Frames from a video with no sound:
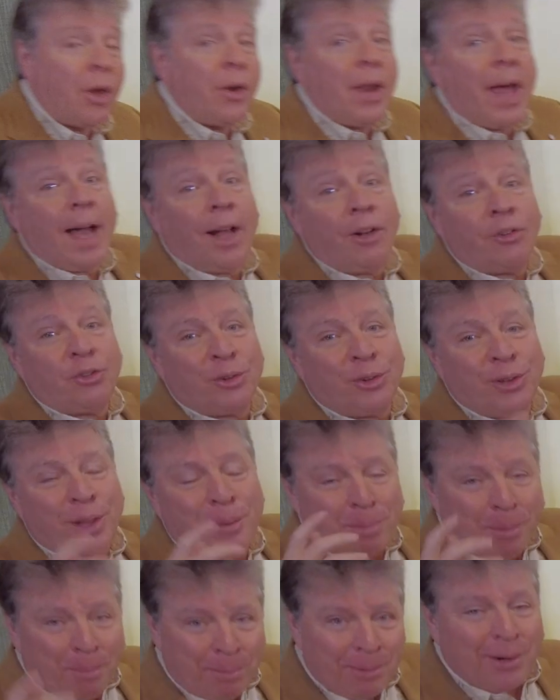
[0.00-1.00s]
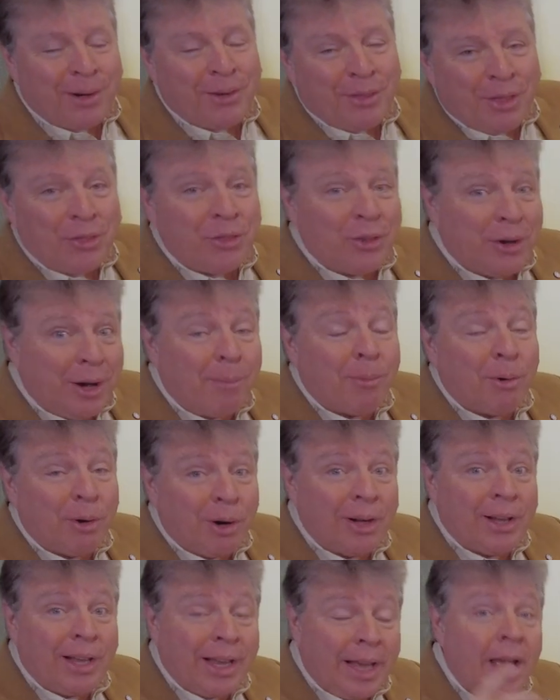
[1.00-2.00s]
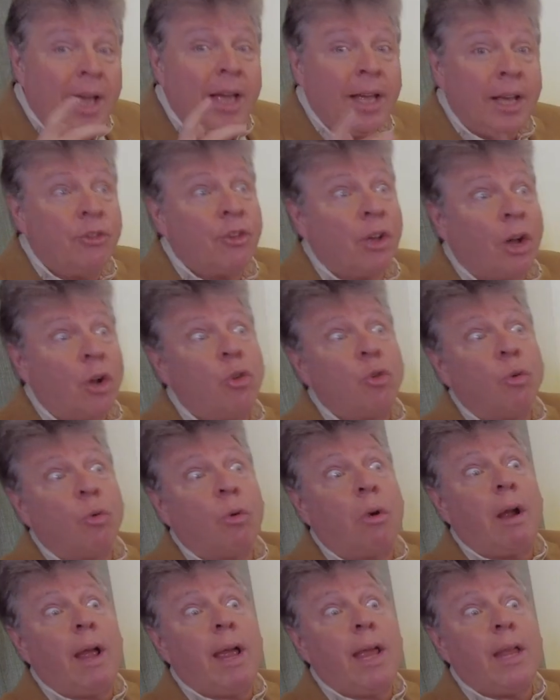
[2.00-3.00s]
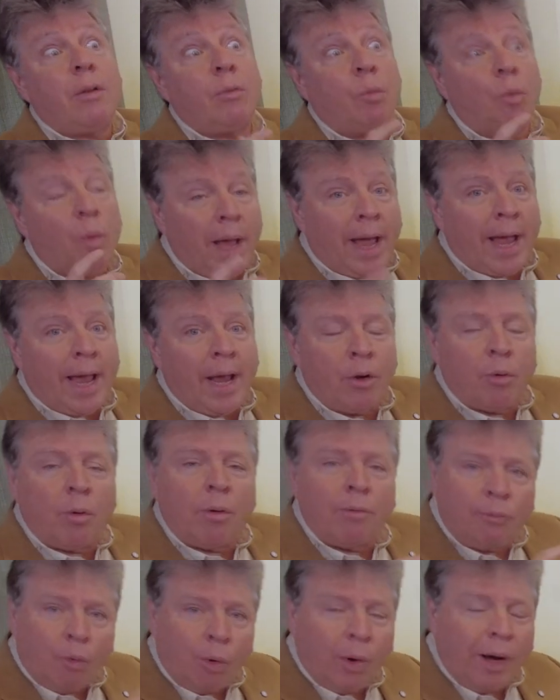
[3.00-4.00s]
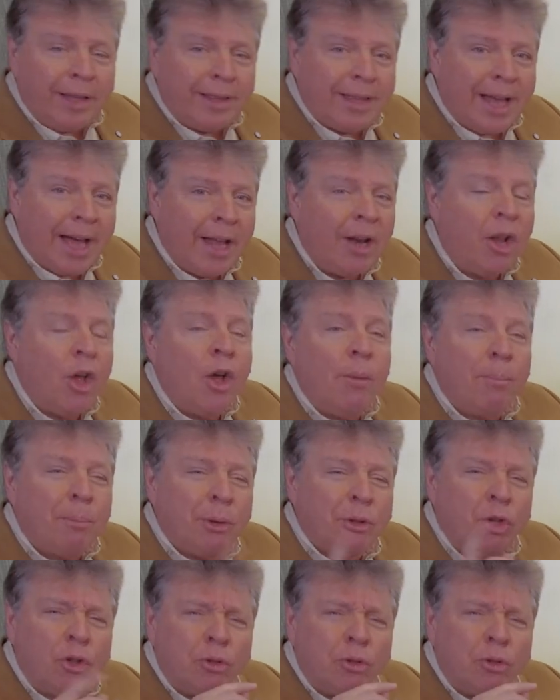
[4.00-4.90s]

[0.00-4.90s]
Now, naturally, preparing the thumb early is a great way to avoid that, but